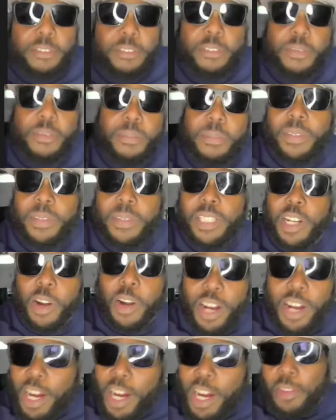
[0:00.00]
from you know
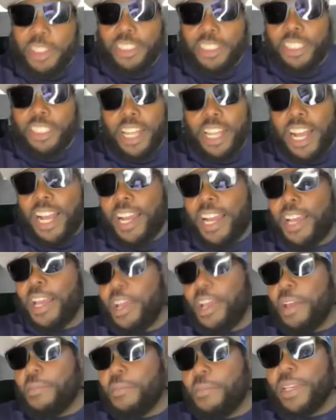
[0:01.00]
others a lot
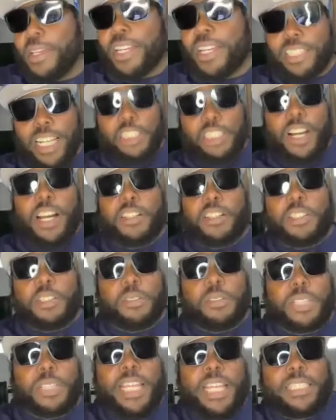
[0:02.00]
because I try to
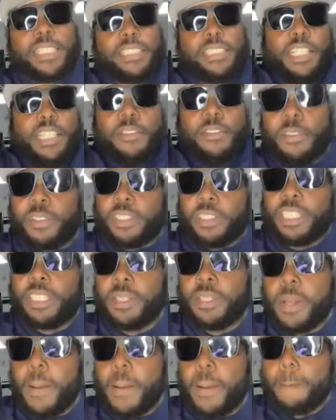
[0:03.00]
do things differently.
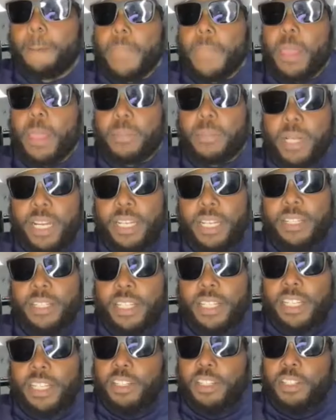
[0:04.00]
But
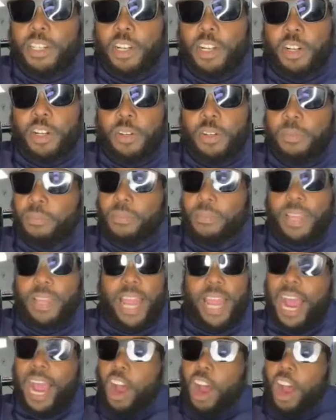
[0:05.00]
you know,
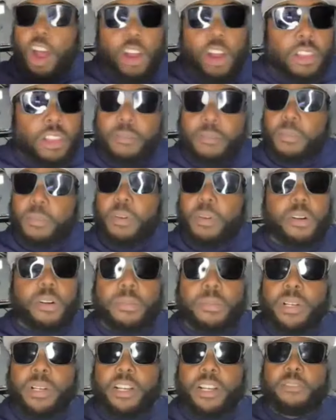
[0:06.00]
all of them are
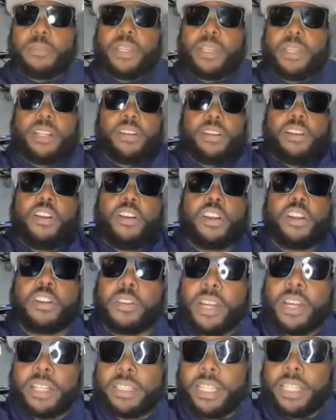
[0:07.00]
above man are, are
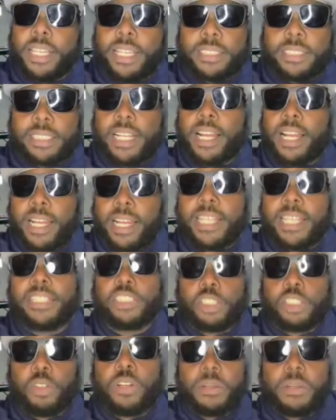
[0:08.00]
great things. I, I,
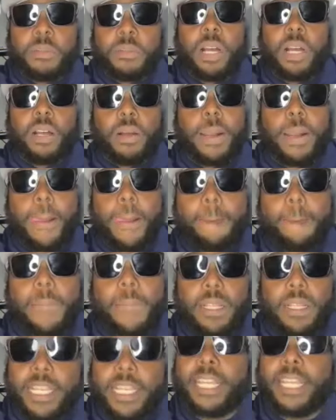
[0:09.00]
enjoy them all
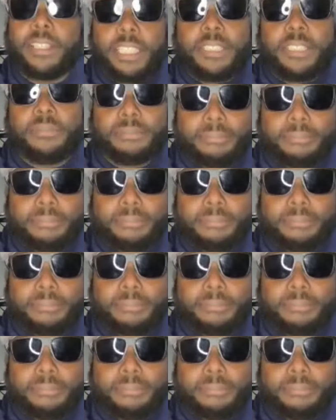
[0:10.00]
daily.